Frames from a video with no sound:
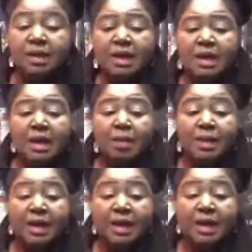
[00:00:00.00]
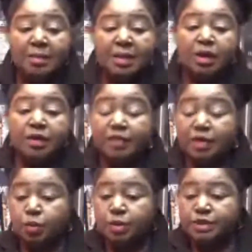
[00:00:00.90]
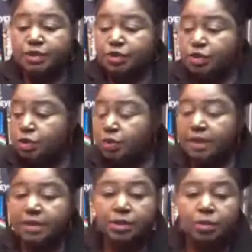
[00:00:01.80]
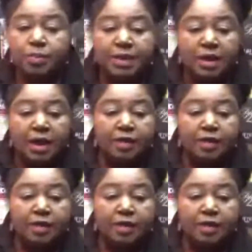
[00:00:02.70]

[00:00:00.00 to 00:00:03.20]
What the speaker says: But I am, however, going to do a little bit of,